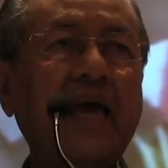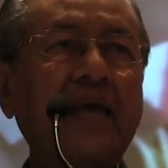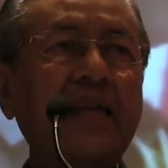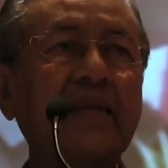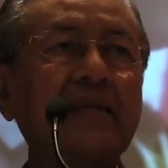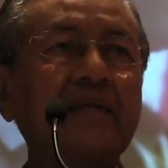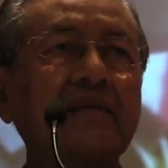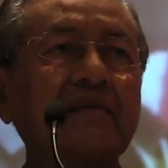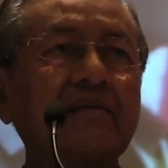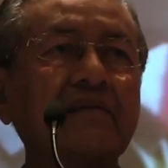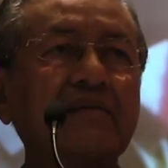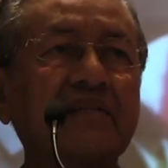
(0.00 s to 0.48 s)

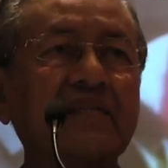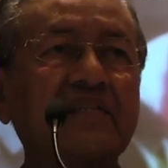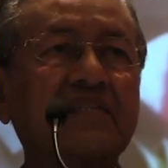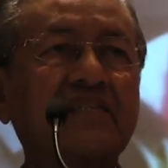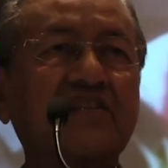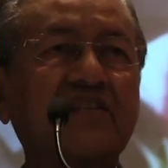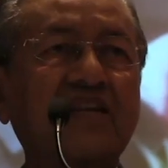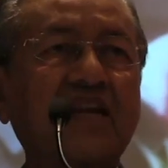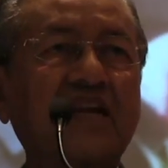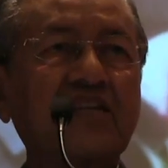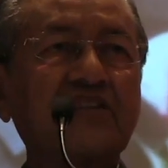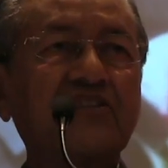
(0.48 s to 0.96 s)

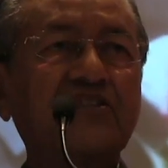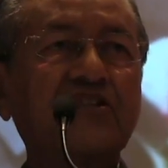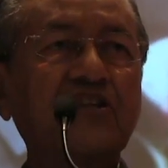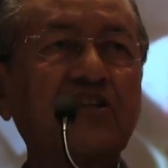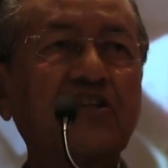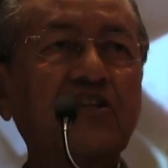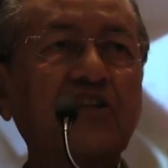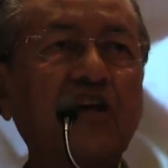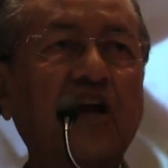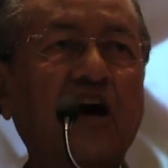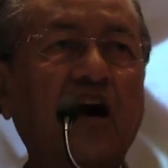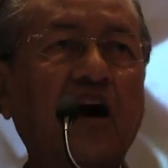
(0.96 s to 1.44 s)
and
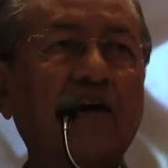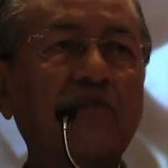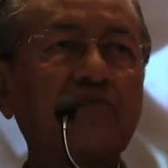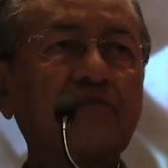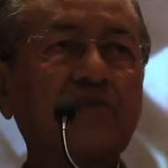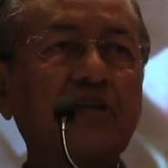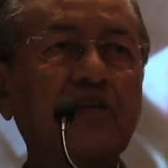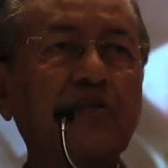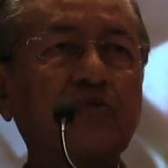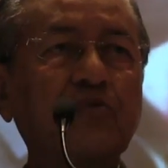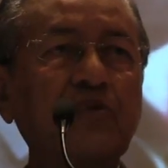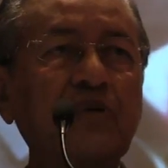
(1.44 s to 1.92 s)
destruction
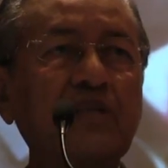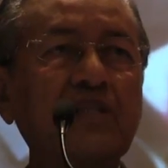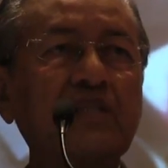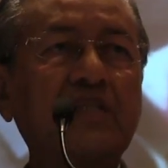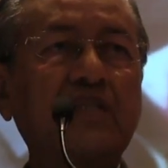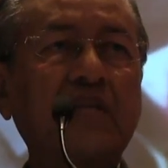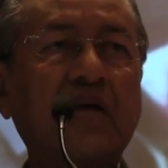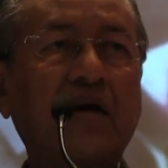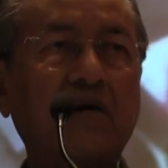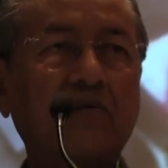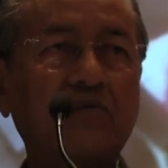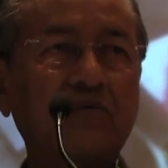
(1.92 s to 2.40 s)
of the
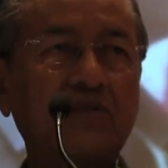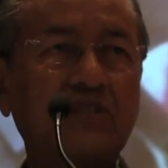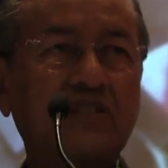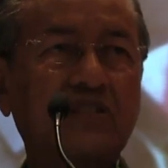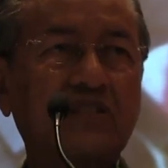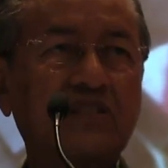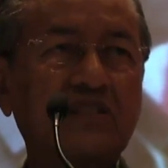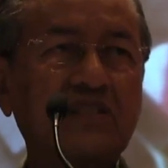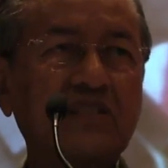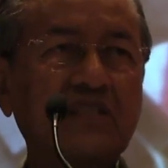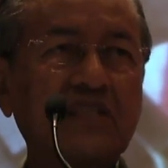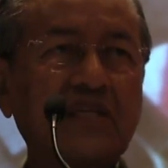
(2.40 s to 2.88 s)
Twin
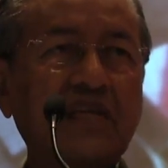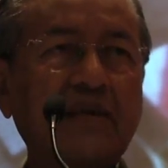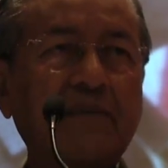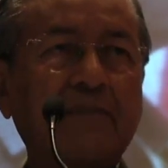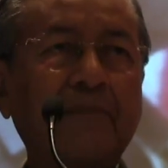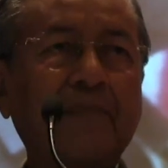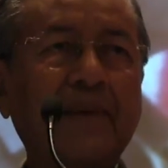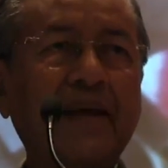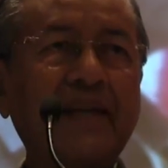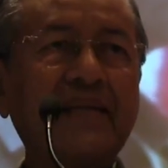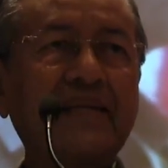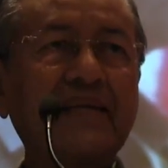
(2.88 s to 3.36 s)
Towers,
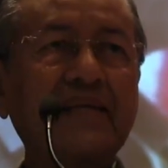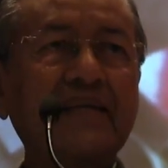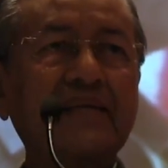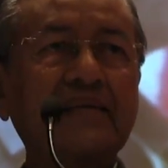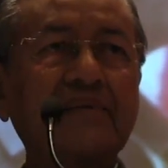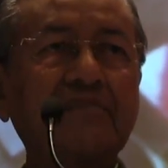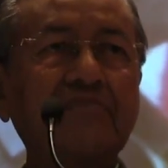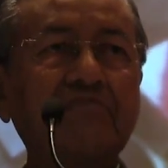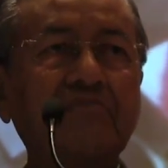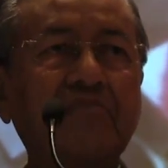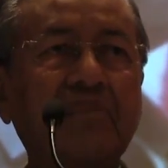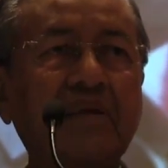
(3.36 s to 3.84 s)
the
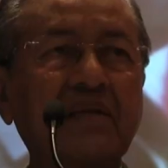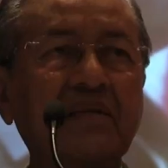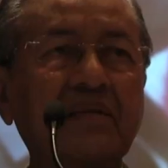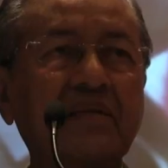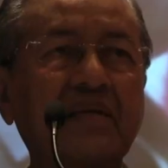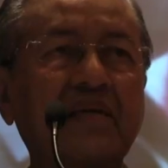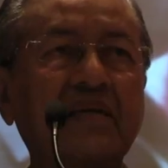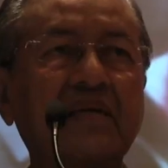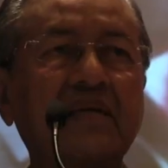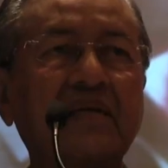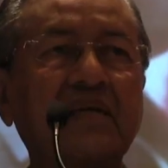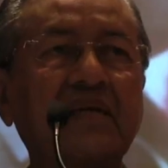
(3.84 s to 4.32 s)
Pentagon
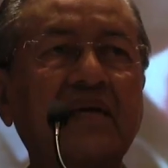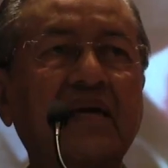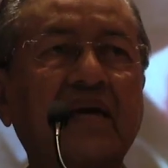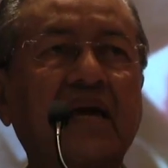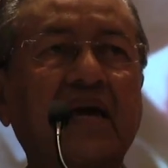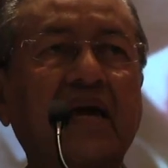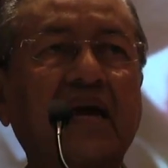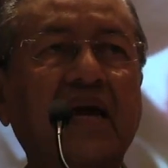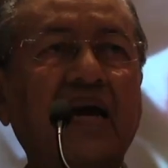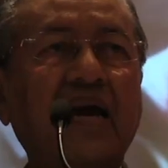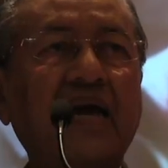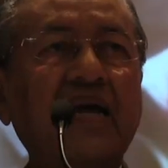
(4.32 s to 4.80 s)

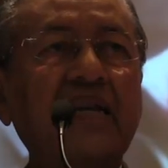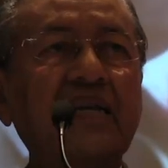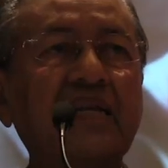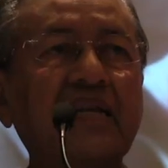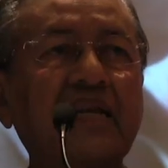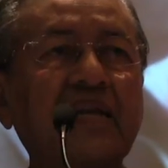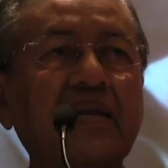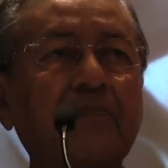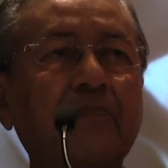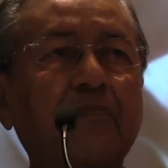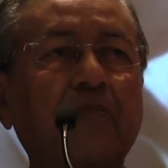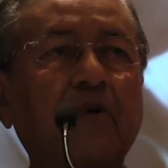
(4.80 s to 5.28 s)
building,
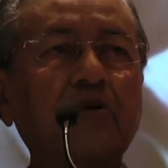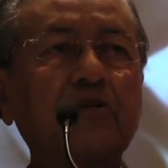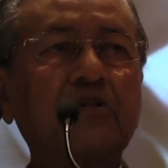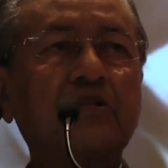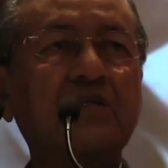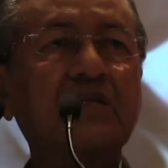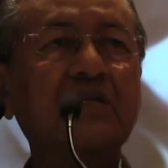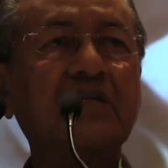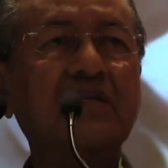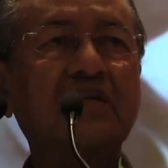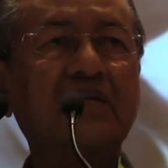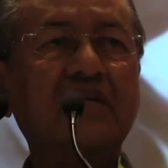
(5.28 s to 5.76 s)
and the
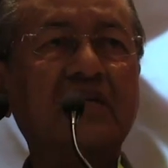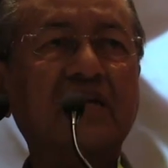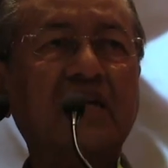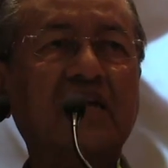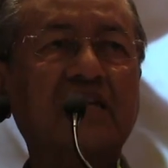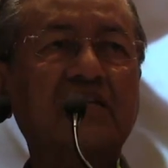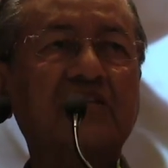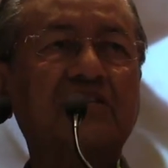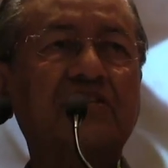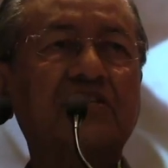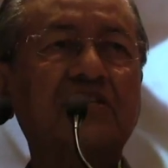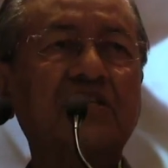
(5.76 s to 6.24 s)

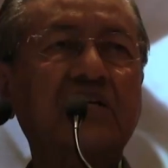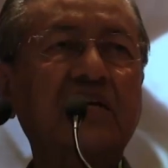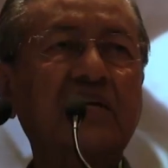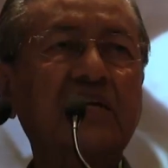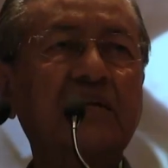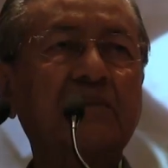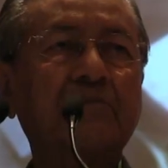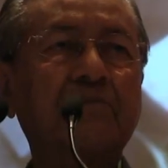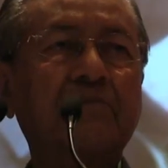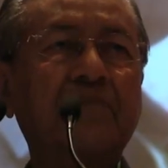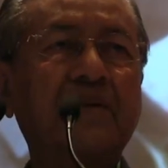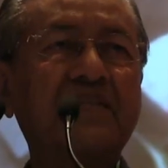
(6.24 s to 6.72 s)
reported
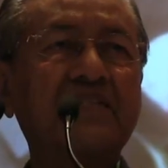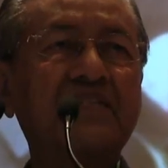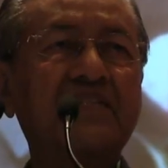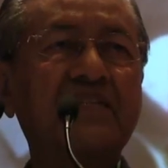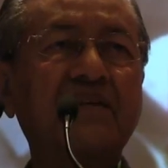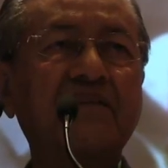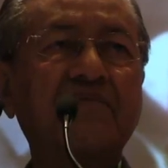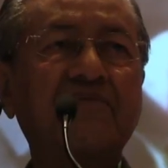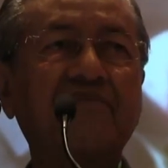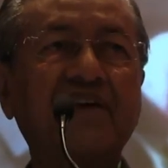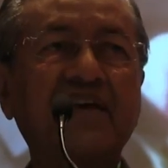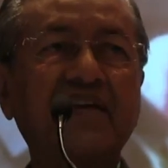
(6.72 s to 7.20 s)
crash in
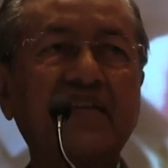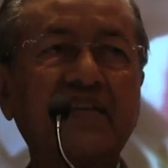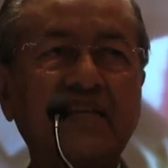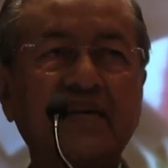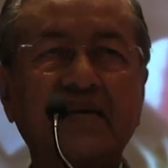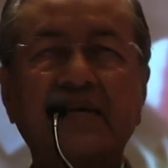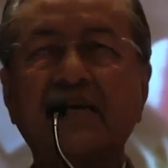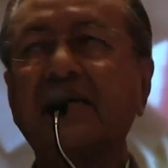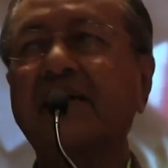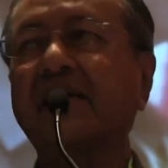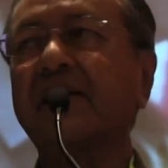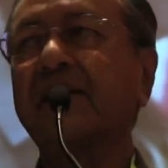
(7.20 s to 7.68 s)

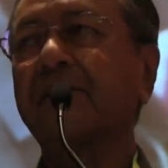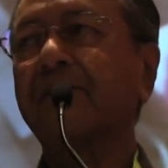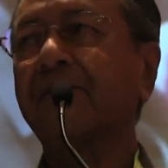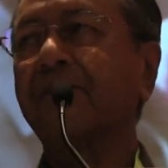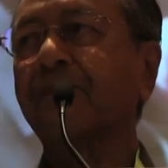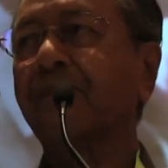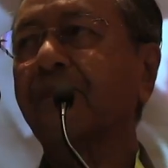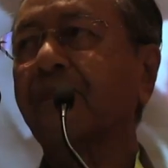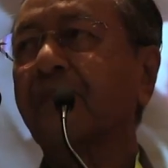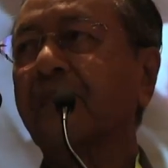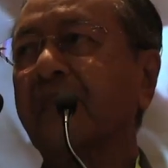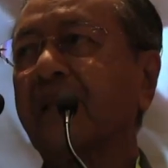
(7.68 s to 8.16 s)
Pennsylvania.
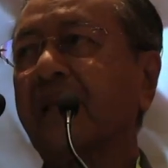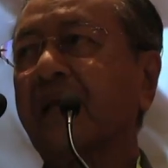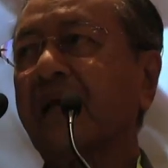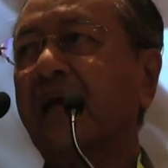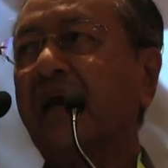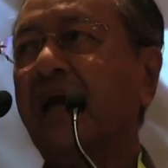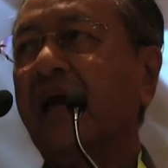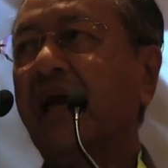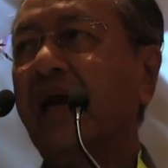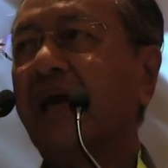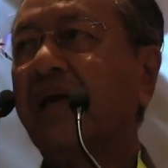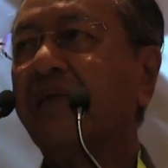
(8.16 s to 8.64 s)

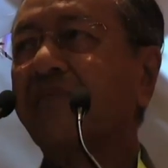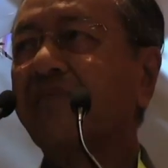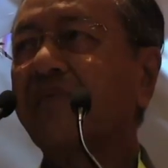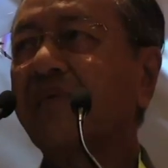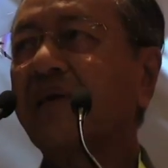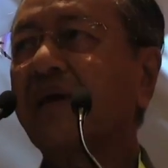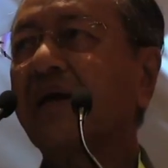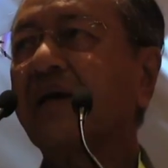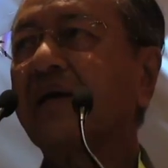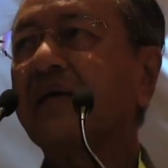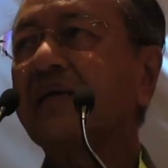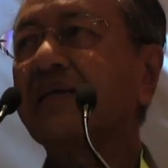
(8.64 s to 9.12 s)

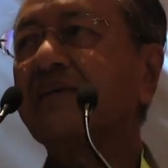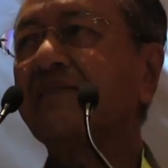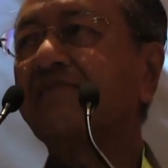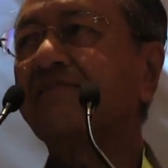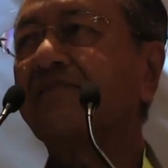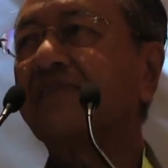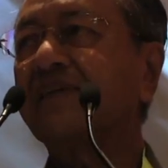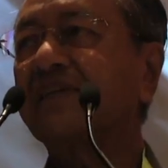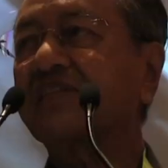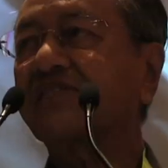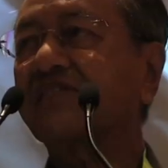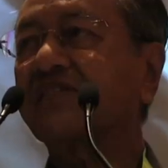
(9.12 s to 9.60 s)
And
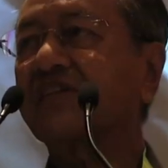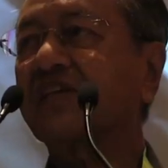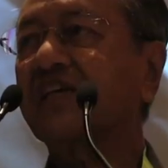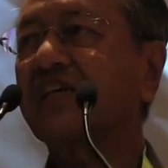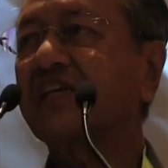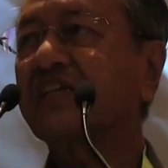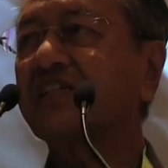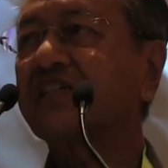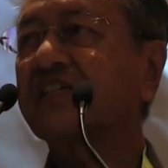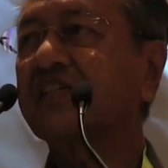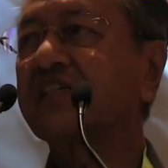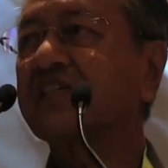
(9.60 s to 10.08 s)
their
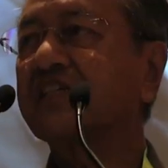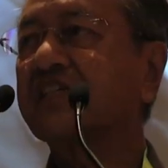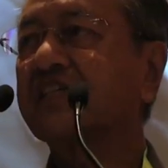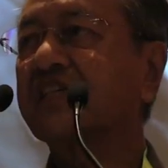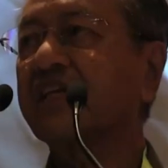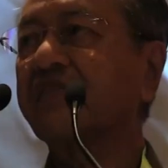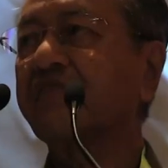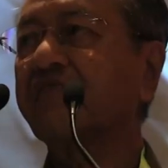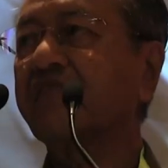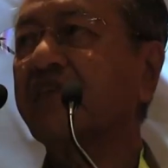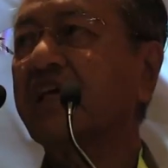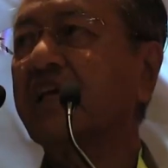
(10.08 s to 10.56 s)

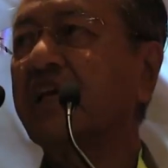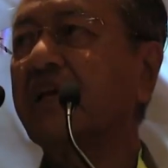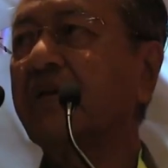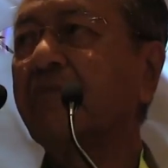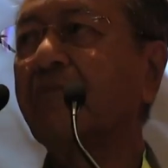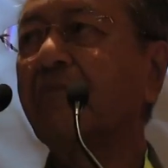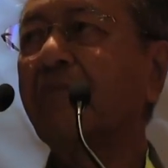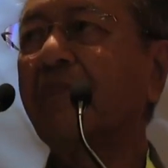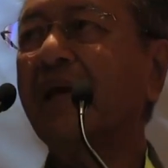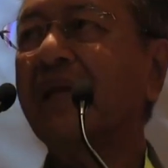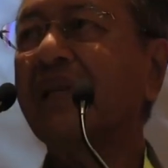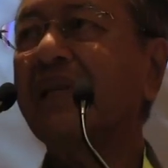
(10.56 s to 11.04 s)
investigations
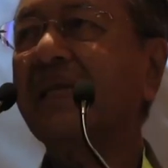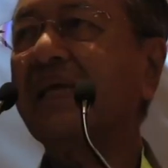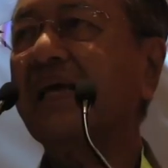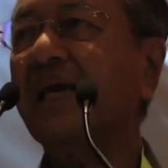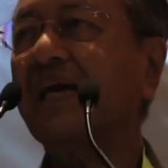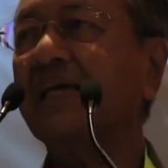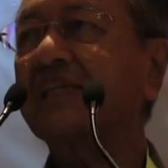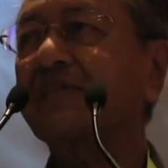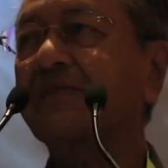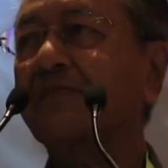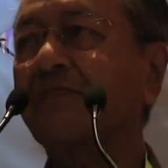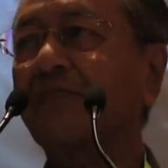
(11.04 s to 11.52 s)
reveal
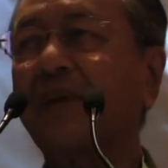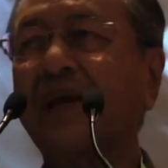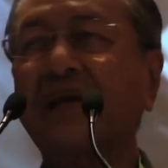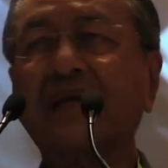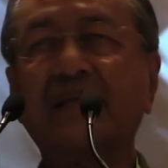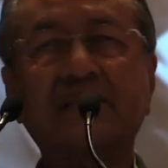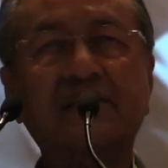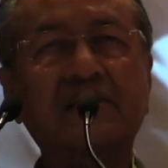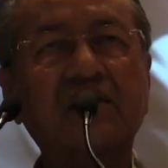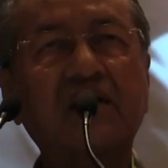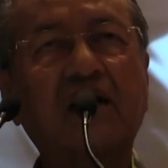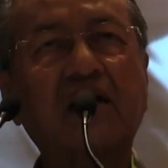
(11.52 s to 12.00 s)
many
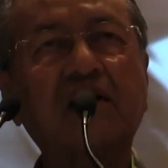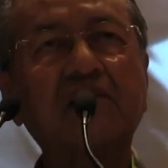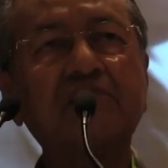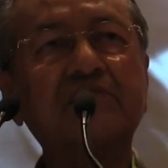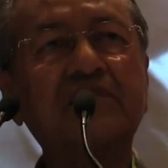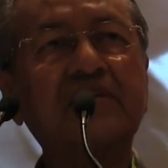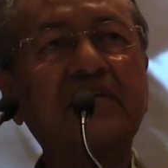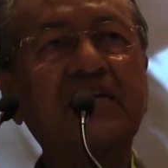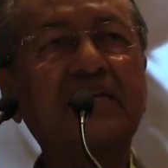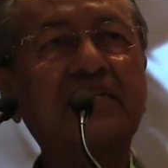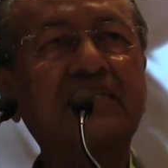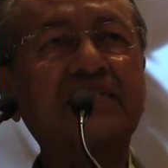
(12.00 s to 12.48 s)
aspects
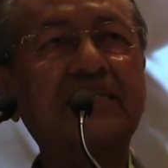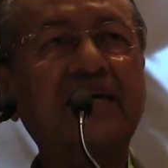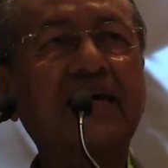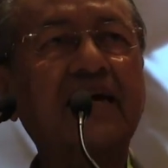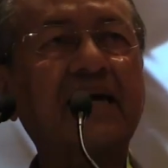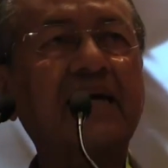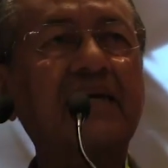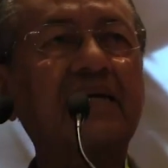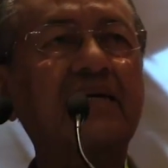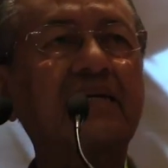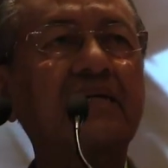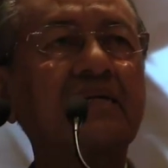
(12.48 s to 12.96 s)
of the
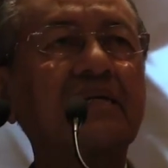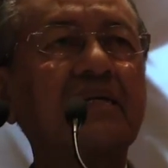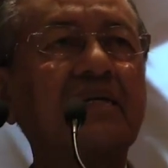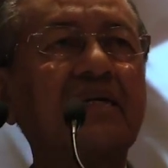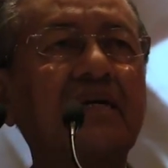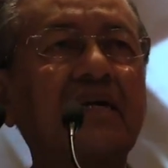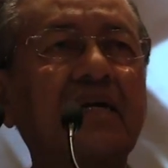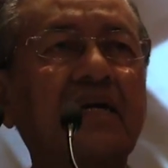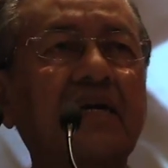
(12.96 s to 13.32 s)
attack